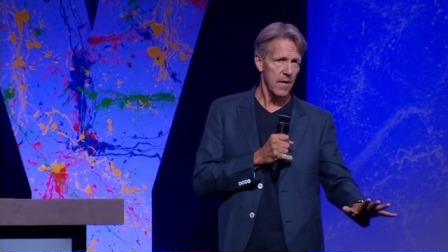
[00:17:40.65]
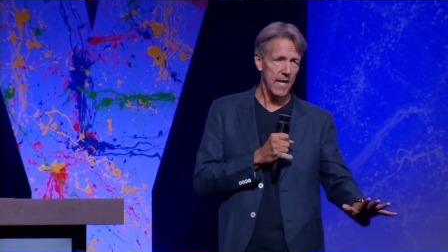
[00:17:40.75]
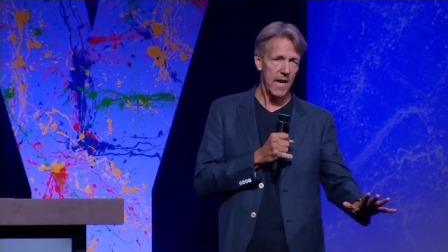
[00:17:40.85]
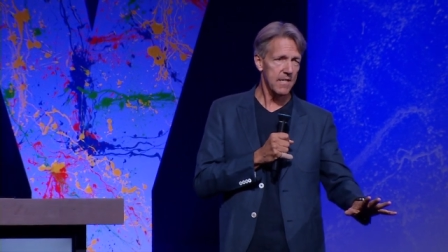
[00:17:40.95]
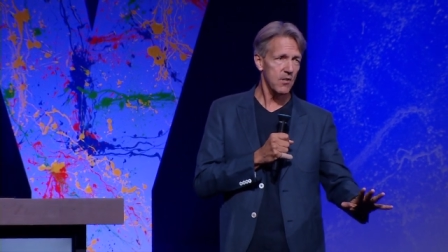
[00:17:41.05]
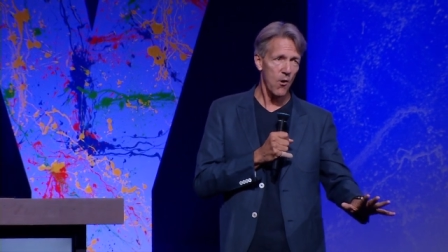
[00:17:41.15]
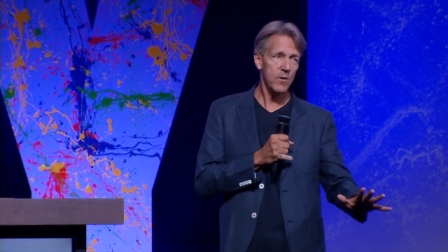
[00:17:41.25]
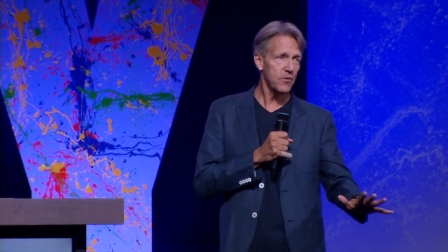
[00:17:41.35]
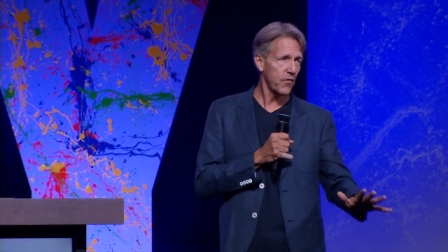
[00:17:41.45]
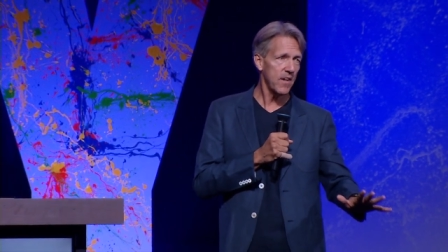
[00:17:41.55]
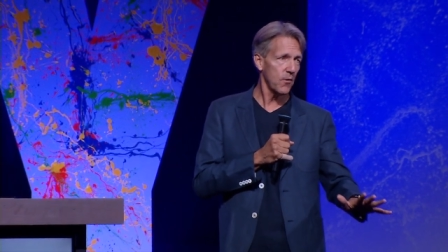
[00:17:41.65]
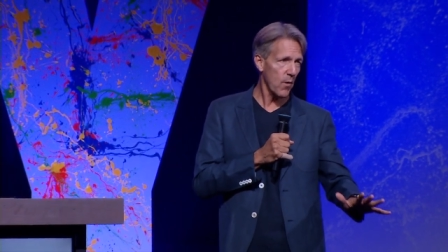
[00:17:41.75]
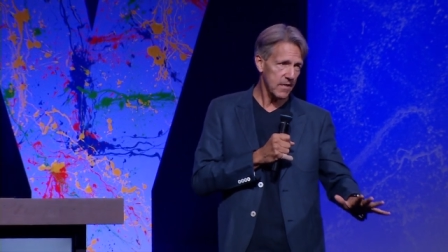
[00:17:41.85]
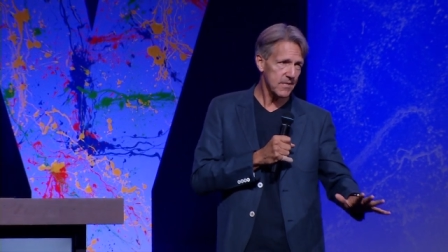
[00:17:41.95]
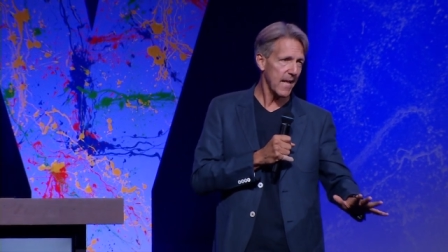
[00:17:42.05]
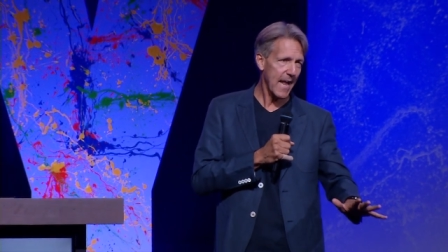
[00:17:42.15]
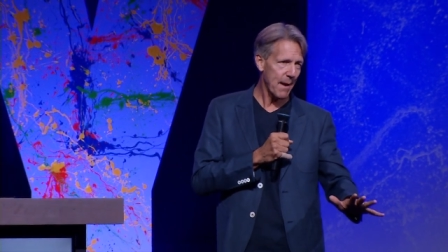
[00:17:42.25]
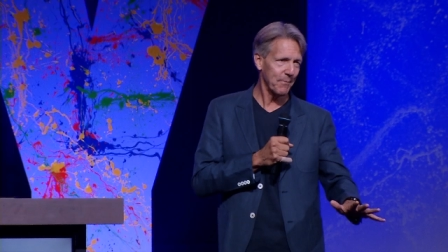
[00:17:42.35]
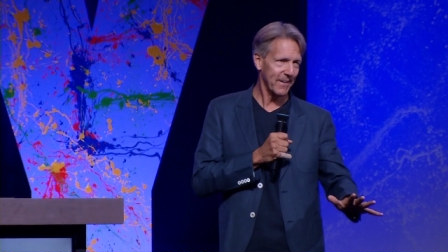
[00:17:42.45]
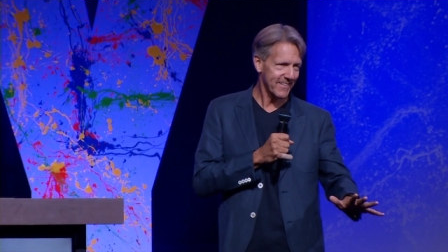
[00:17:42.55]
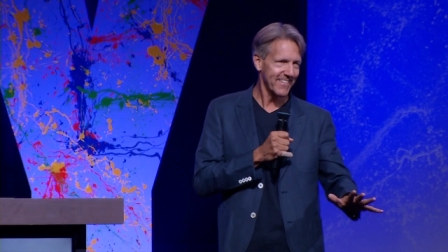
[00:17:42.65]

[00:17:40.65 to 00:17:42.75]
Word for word: And I, it's always fun to watch that happen.